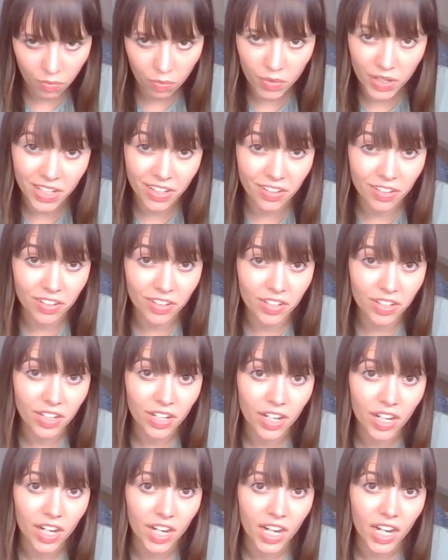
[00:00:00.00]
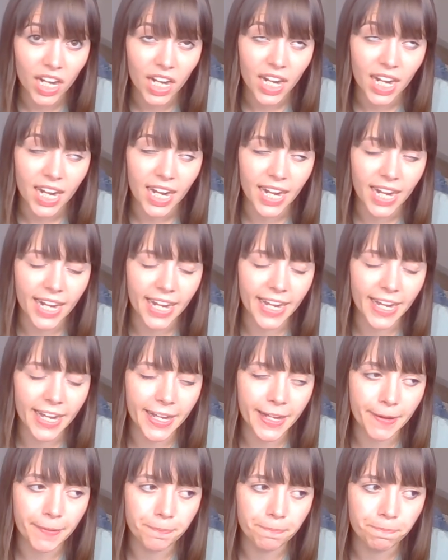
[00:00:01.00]
weird.
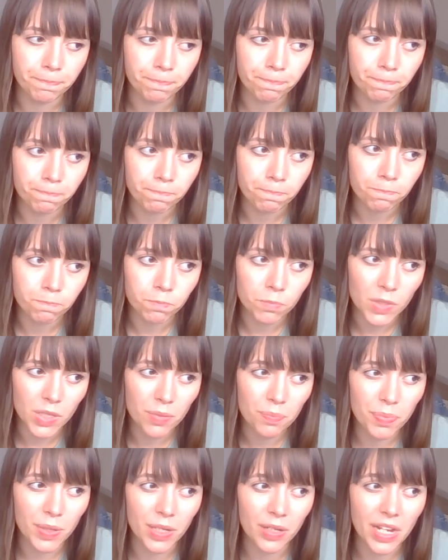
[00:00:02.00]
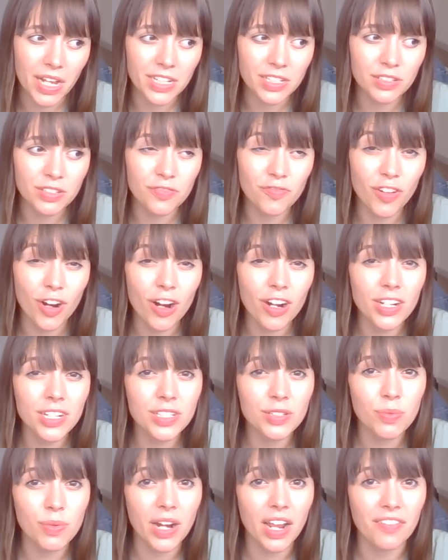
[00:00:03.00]
Um, but as far
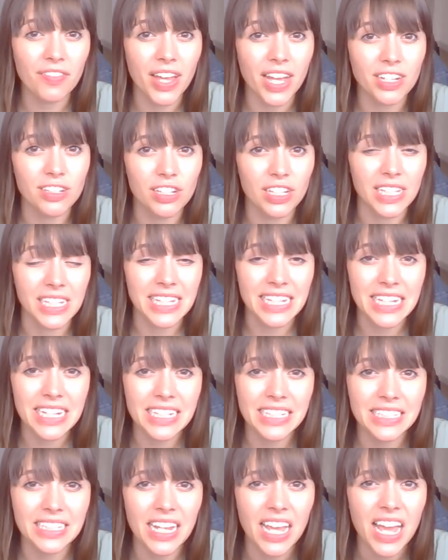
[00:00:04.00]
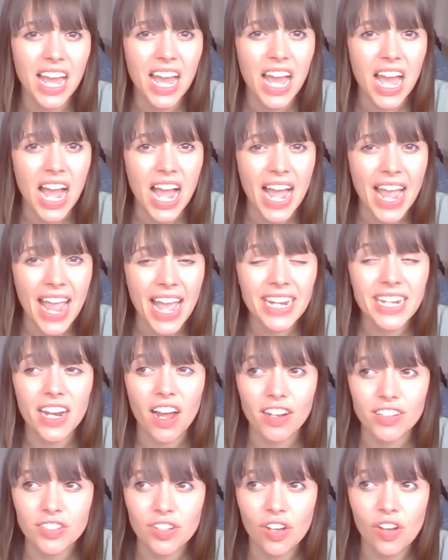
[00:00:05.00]
as what I've actually eaten, I had
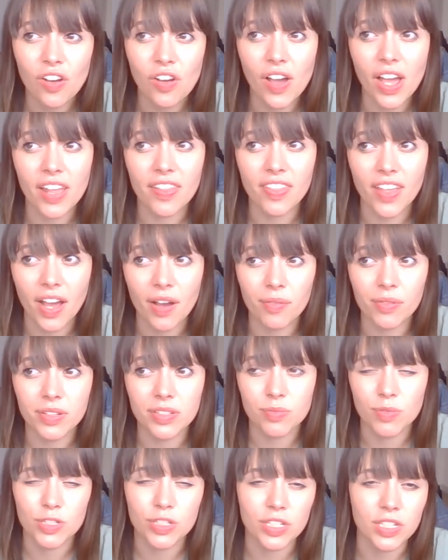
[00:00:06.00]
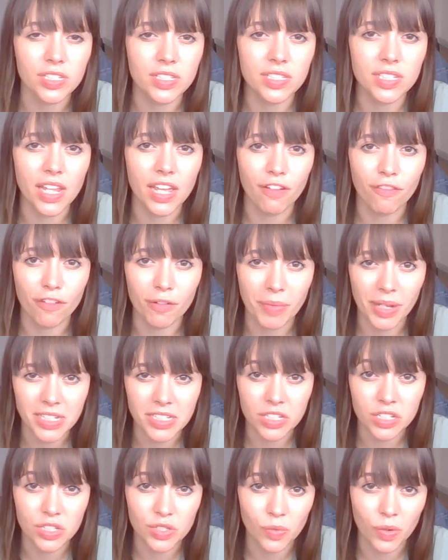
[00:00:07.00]
natto, and which is like
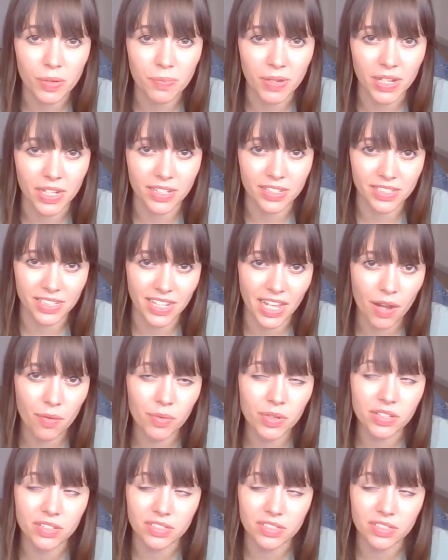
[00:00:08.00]
fermented soybeans. It